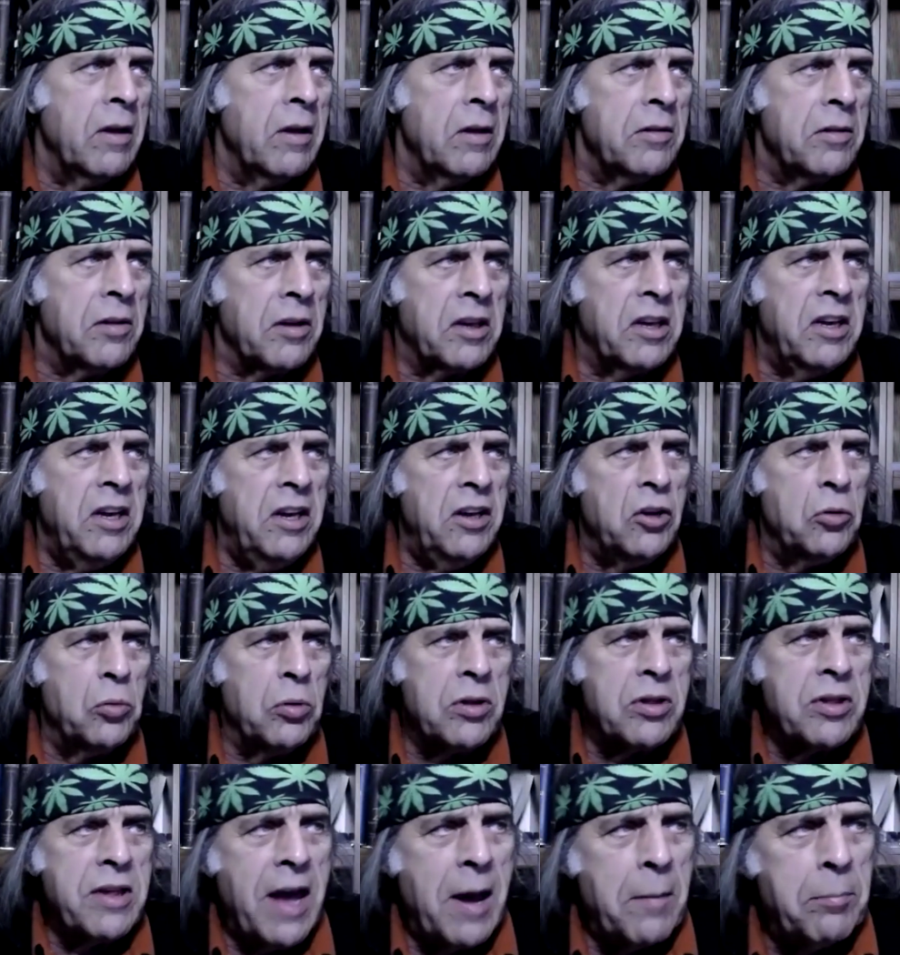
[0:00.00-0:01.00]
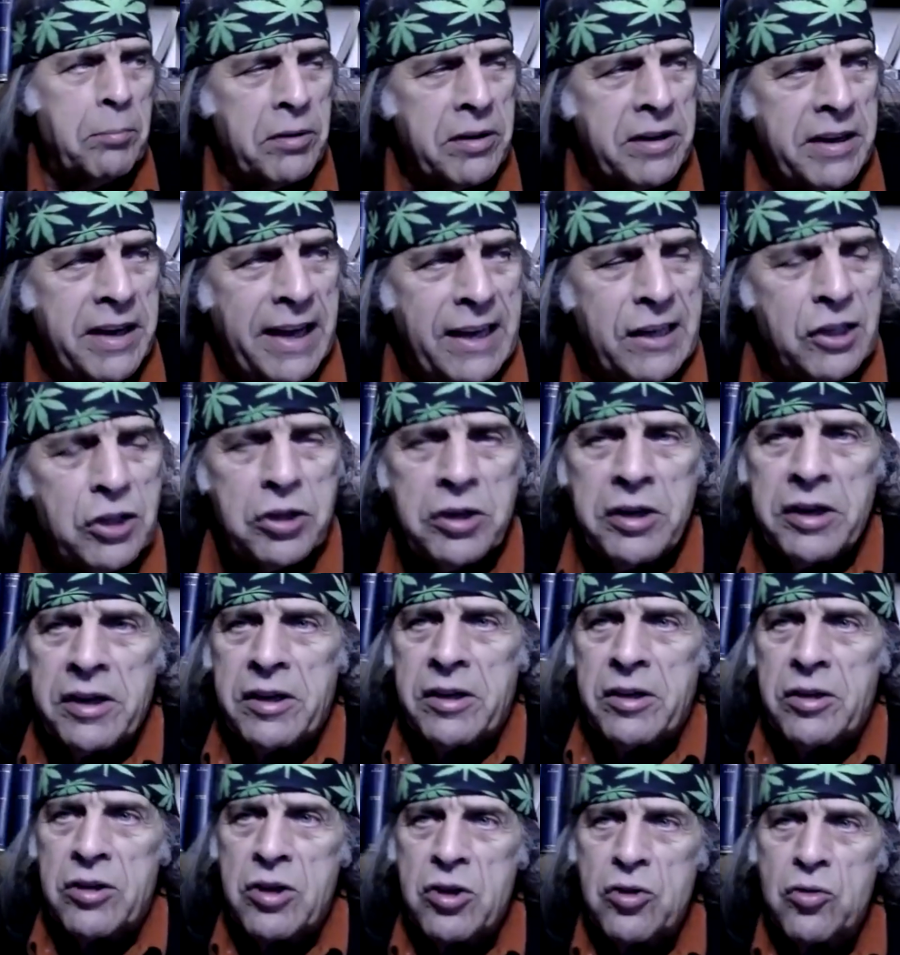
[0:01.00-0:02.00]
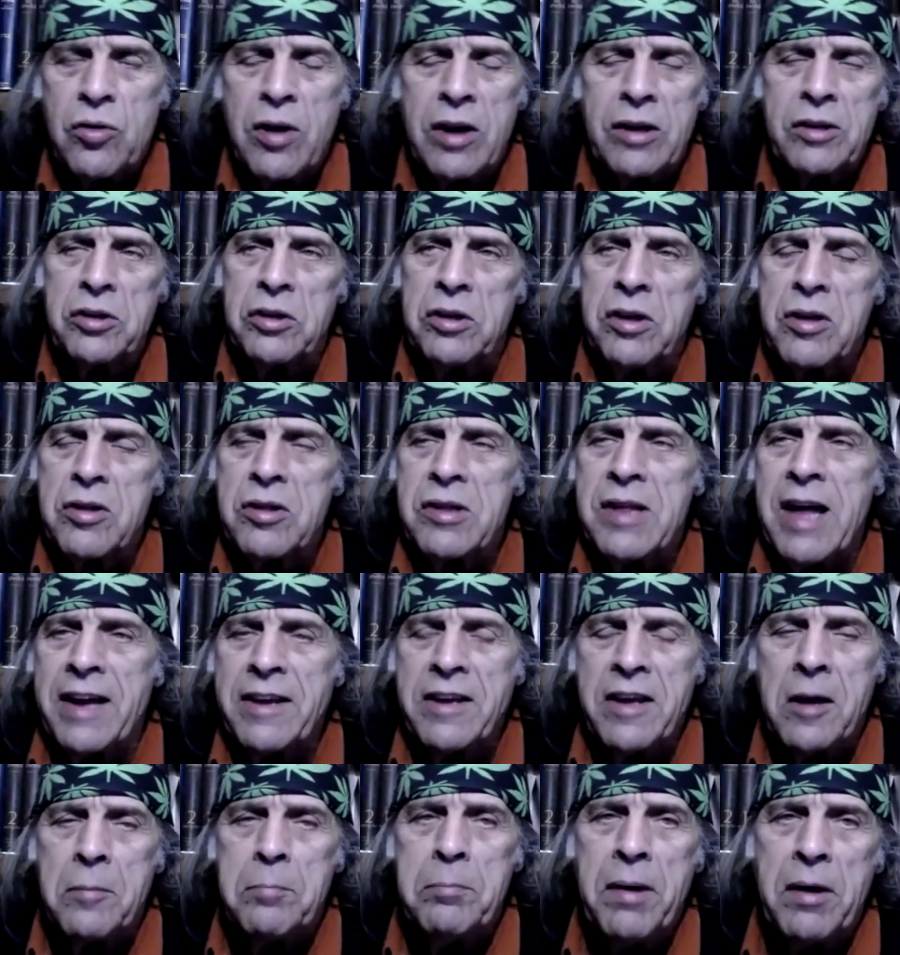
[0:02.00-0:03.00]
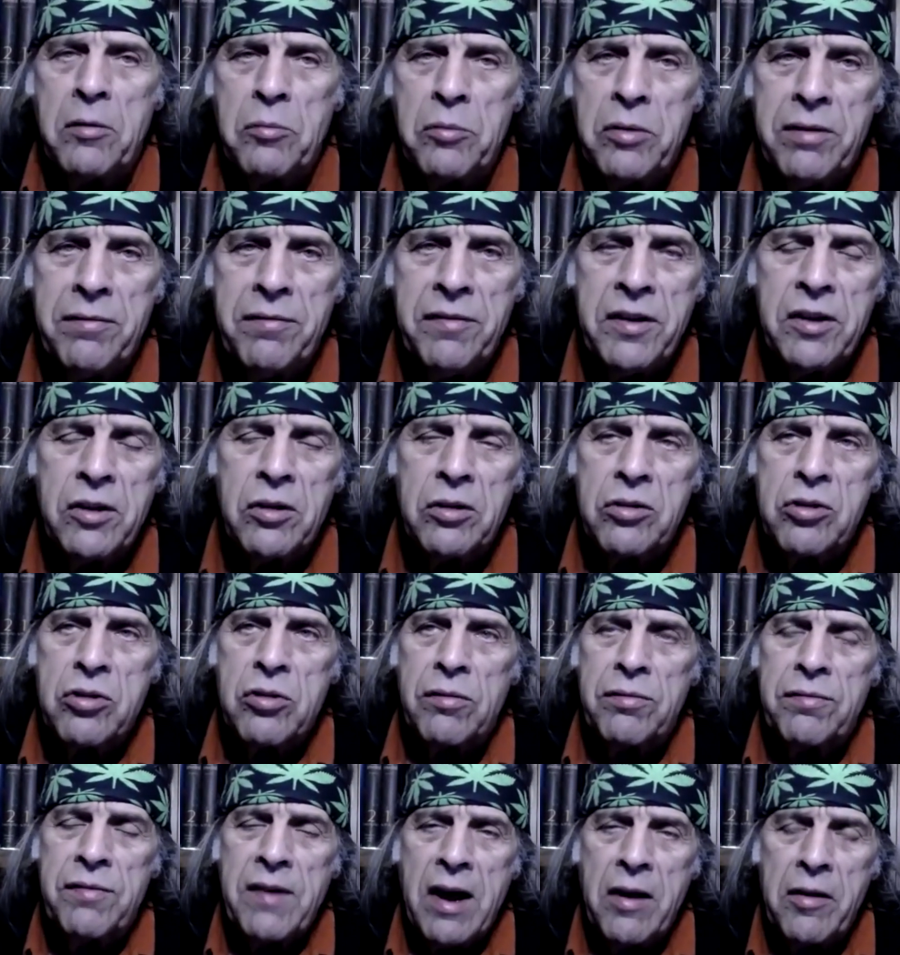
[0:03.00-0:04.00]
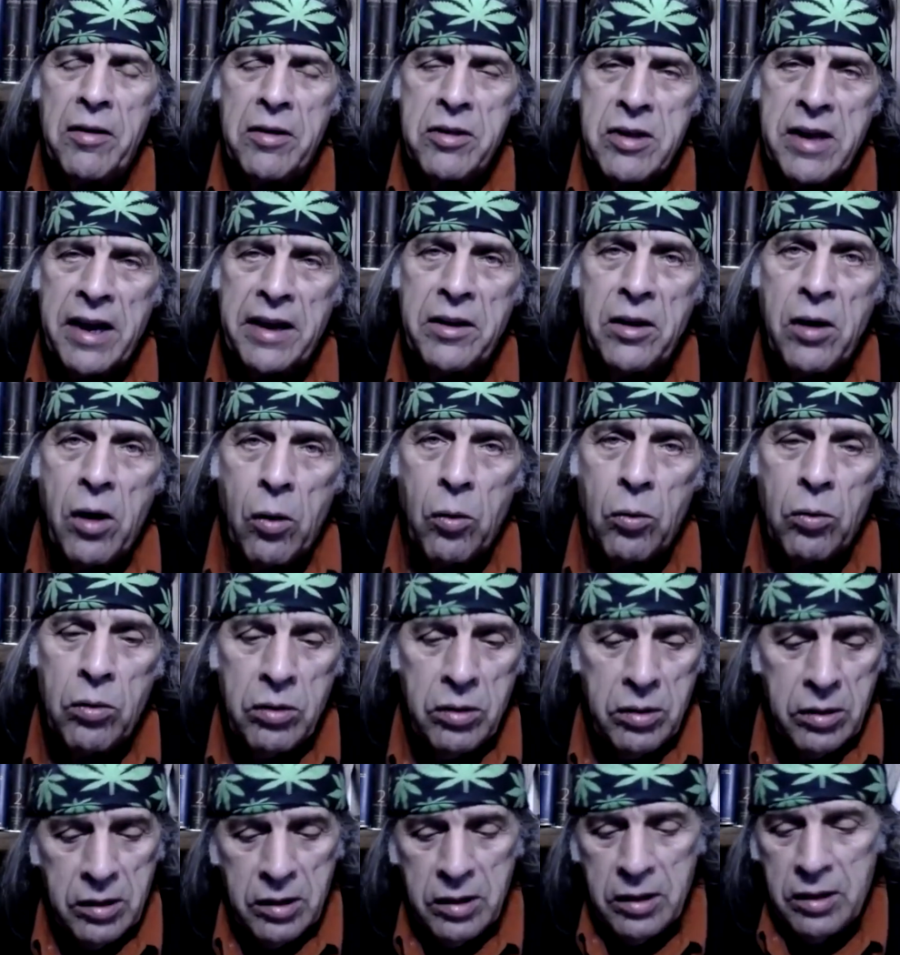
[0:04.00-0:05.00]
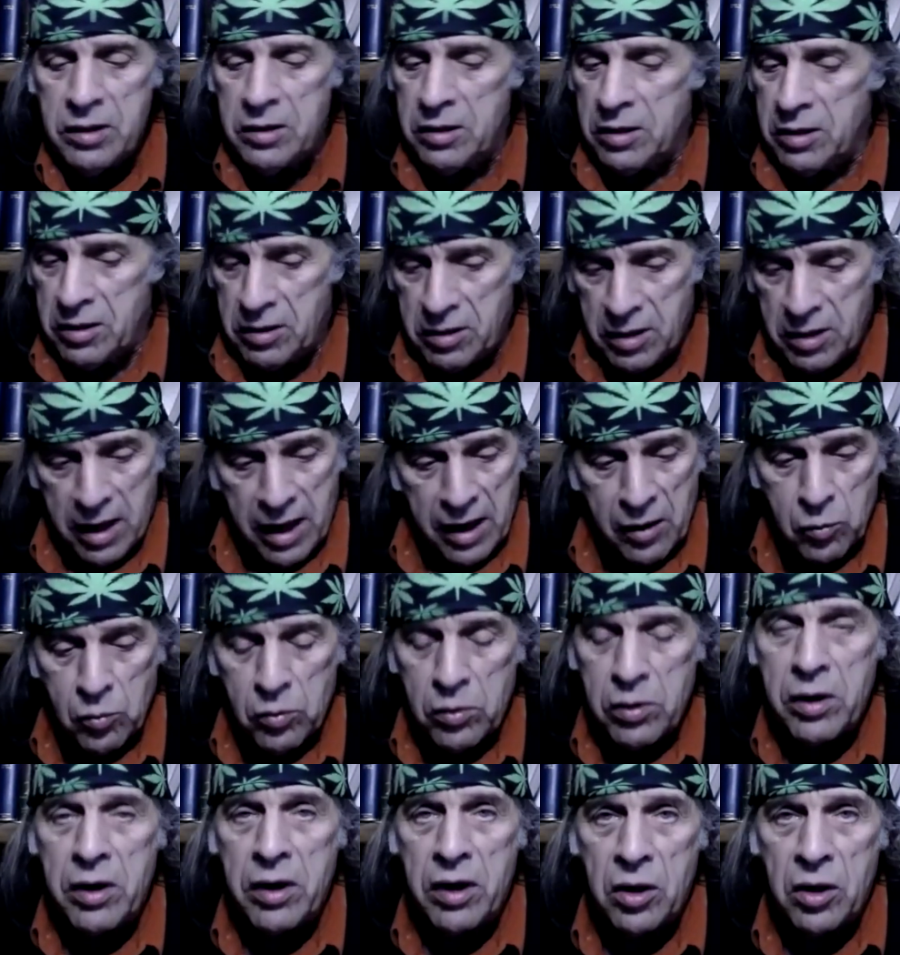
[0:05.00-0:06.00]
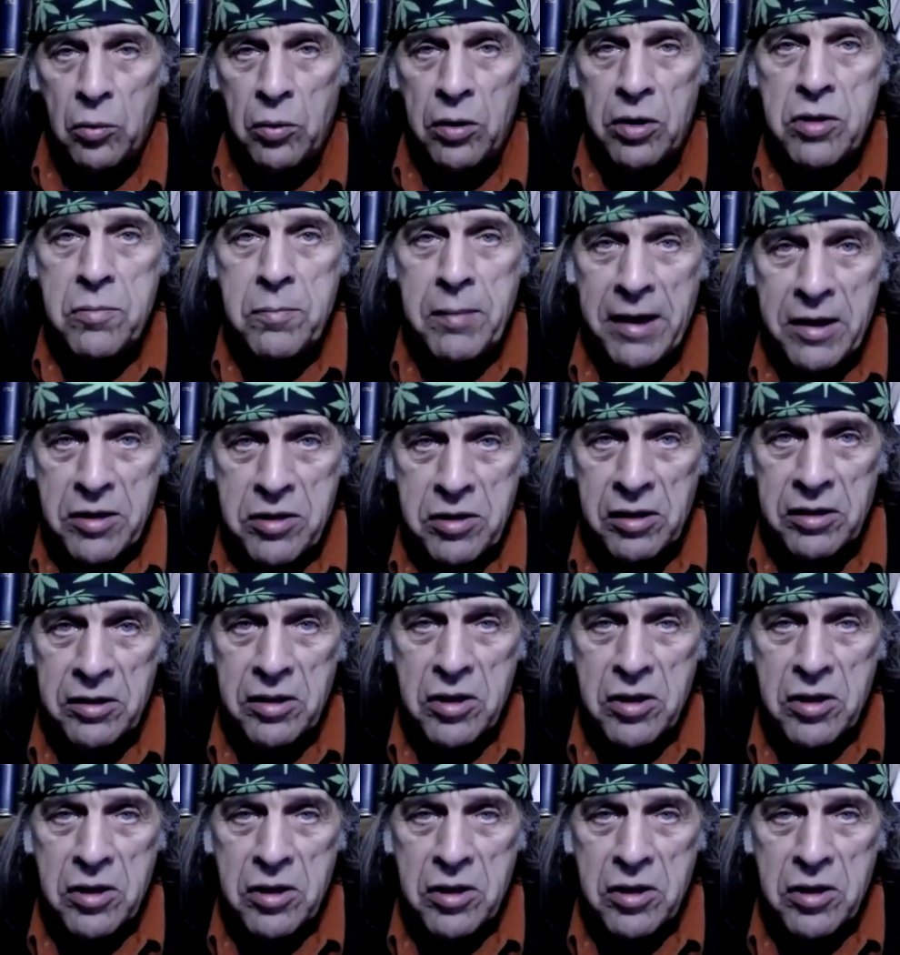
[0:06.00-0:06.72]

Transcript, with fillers: The key to its application and construction has not yet been revealed so far as I know. In other words, basically